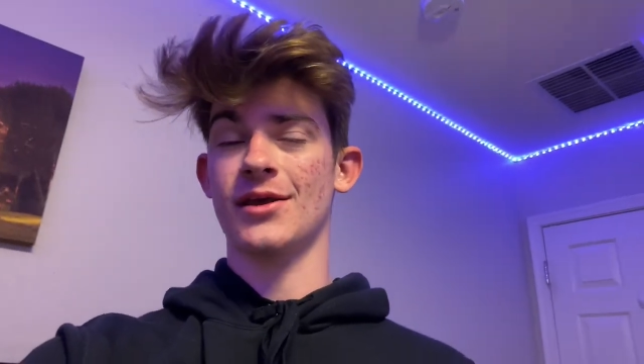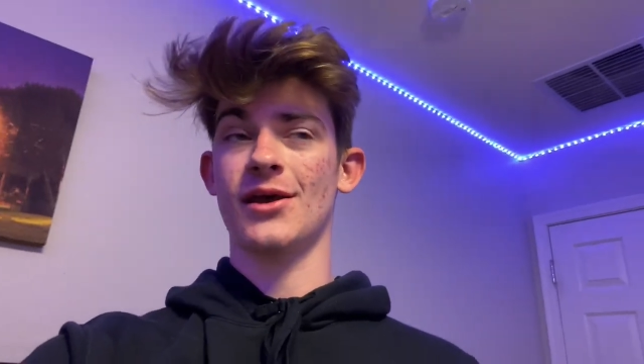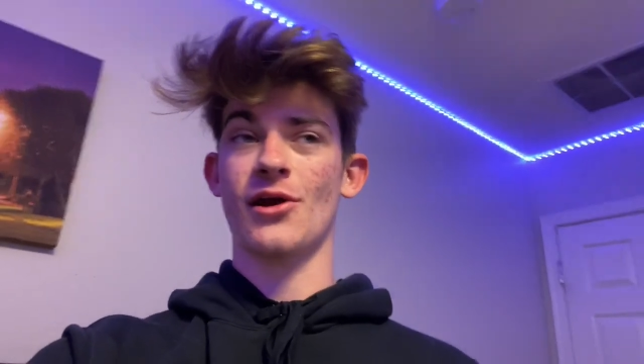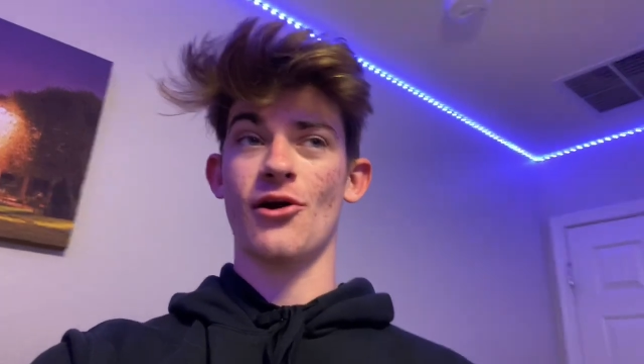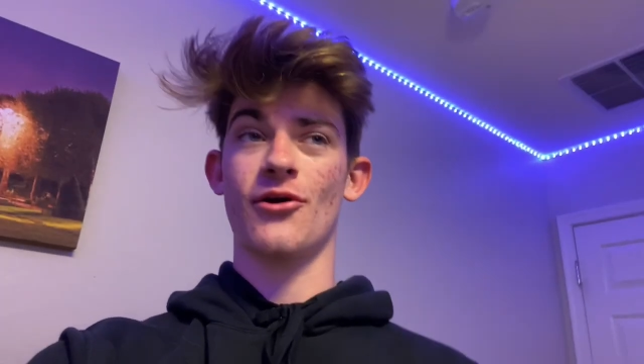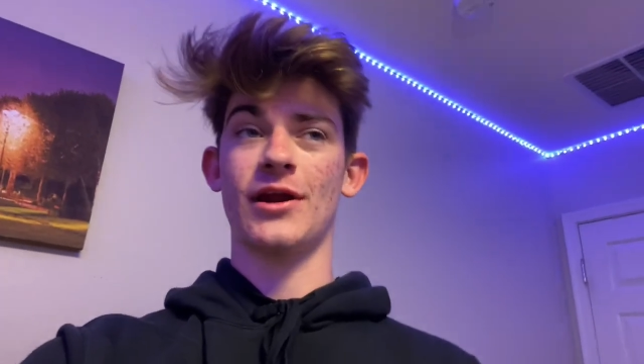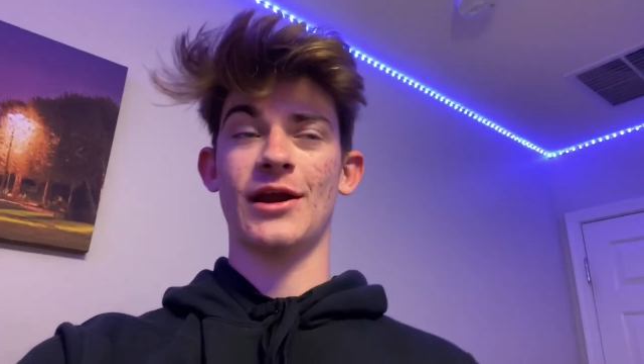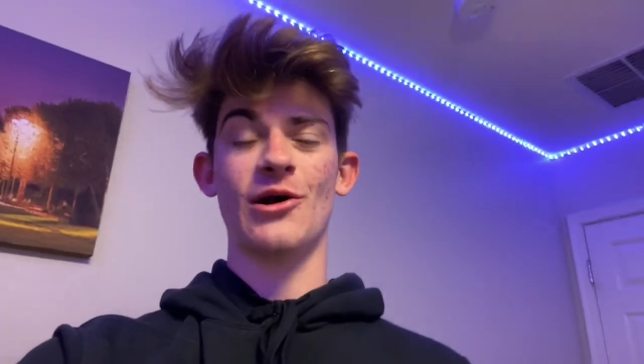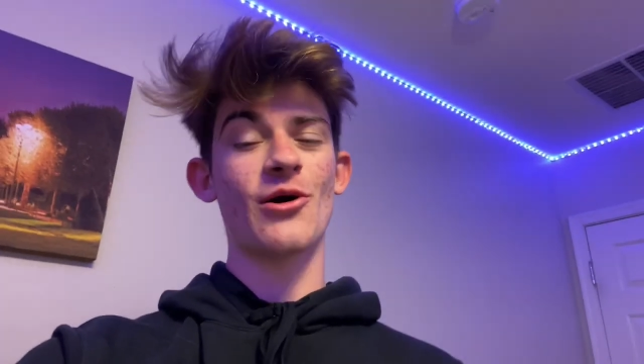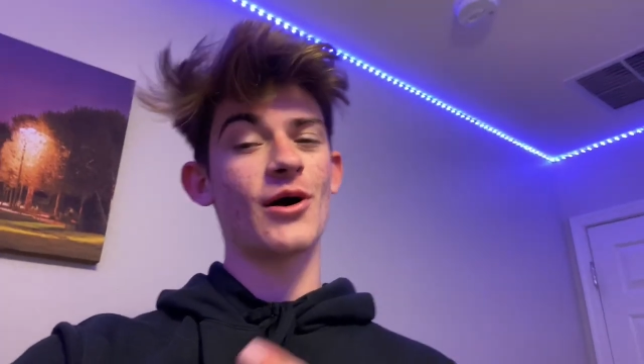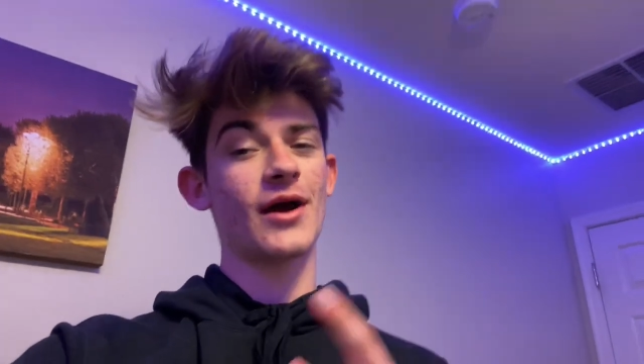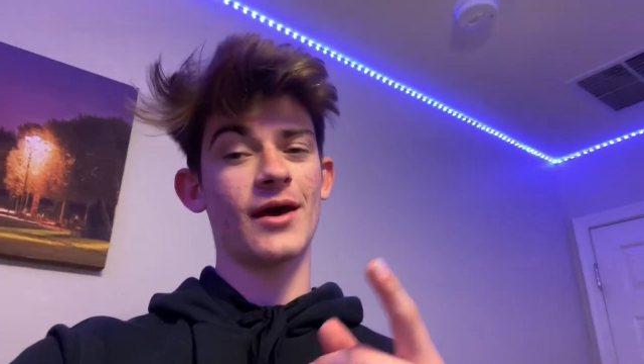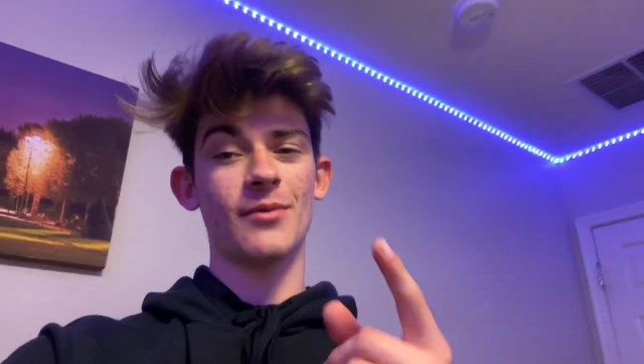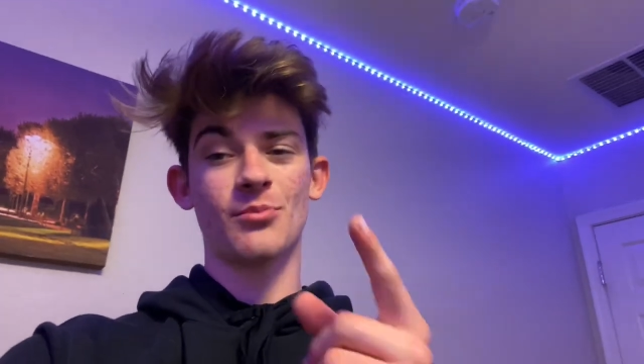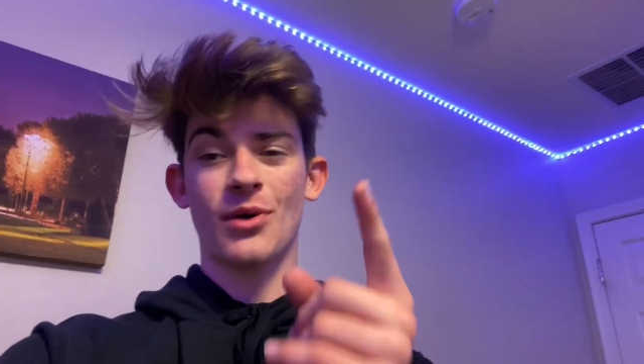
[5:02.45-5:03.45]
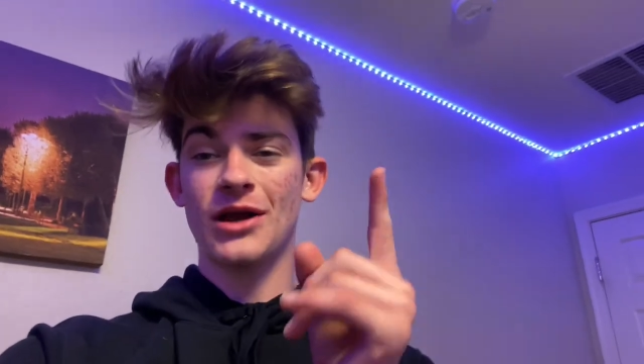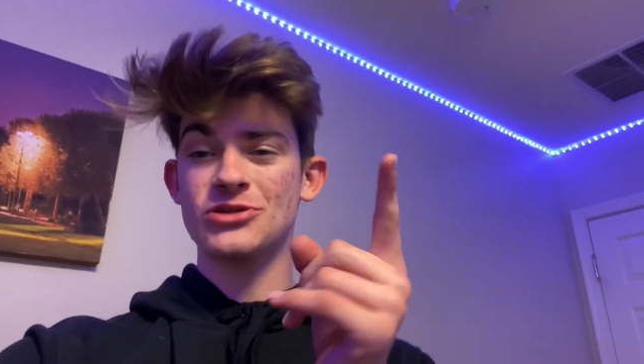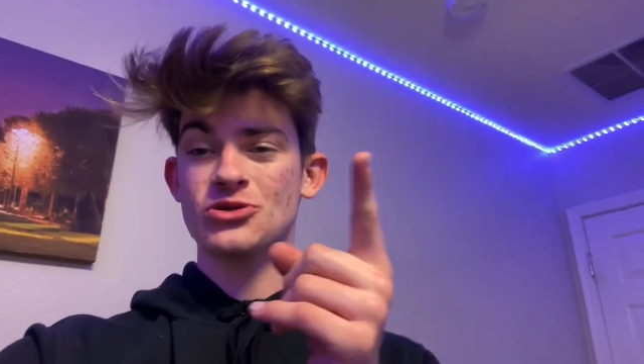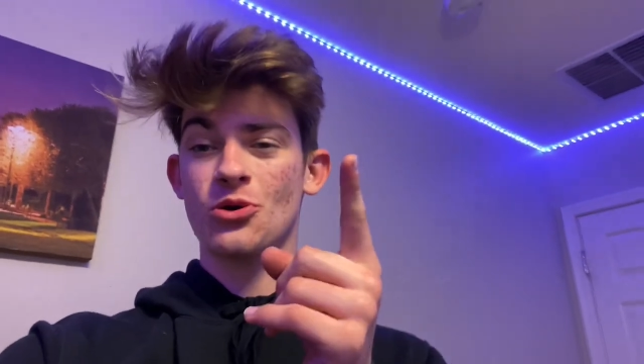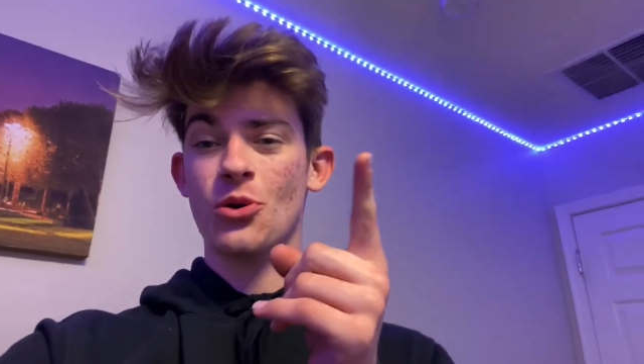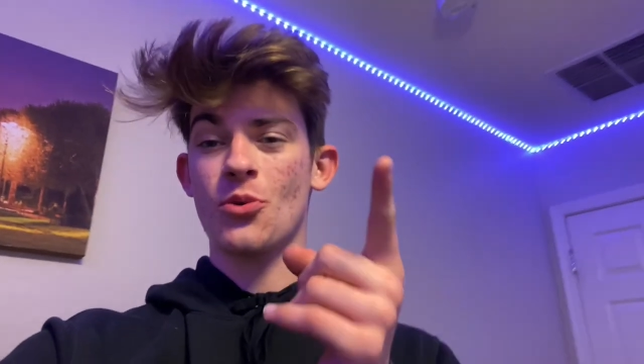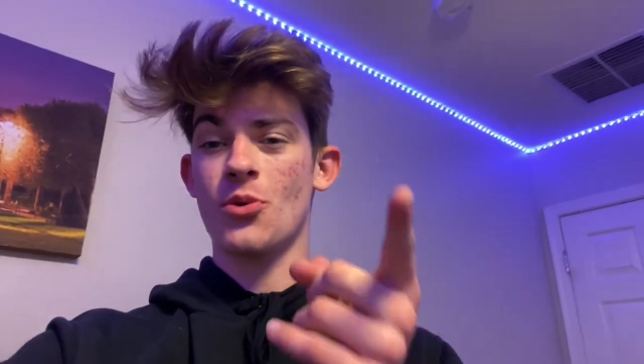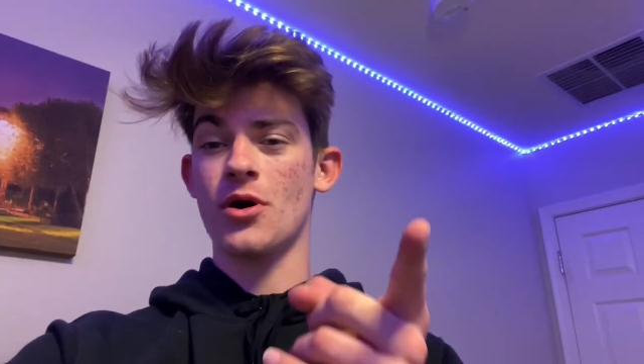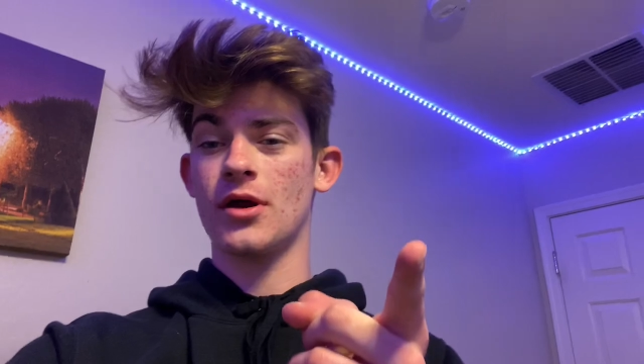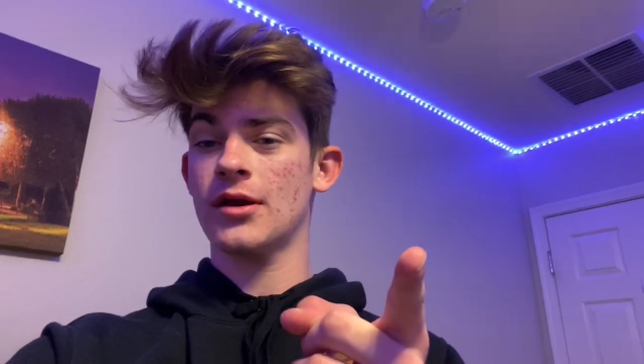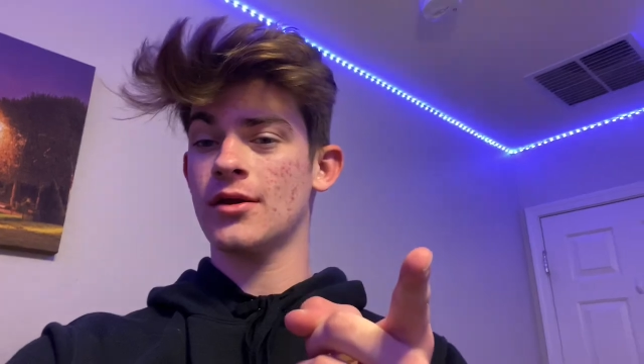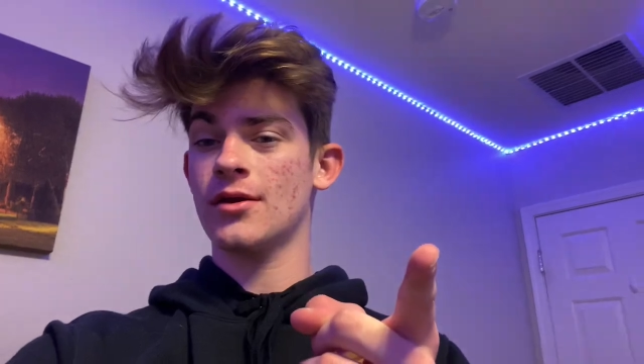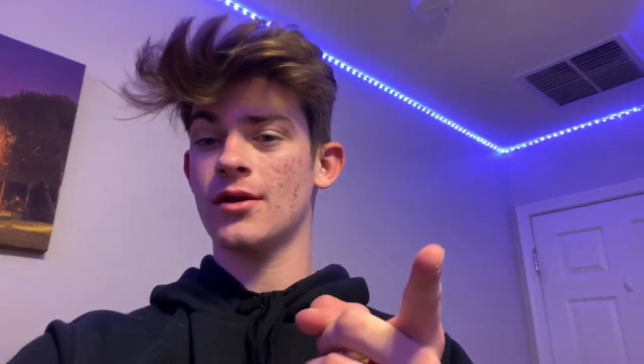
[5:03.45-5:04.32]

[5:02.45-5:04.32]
yet already, go ahead, price joey one,